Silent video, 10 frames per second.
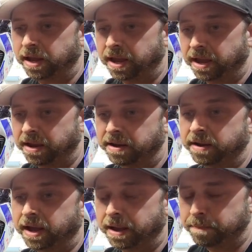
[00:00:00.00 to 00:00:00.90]

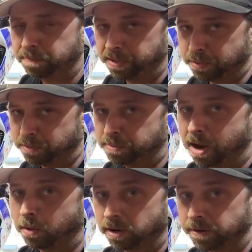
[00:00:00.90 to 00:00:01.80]
and I play with
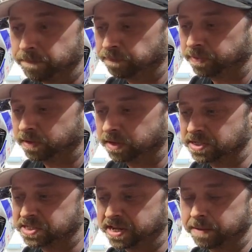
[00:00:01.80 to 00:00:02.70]
power,
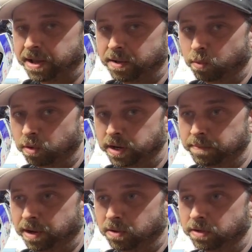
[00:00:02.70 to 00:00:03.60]
because then I'm not worried
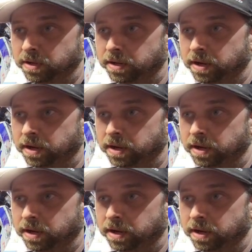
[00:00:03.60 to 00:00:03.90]
about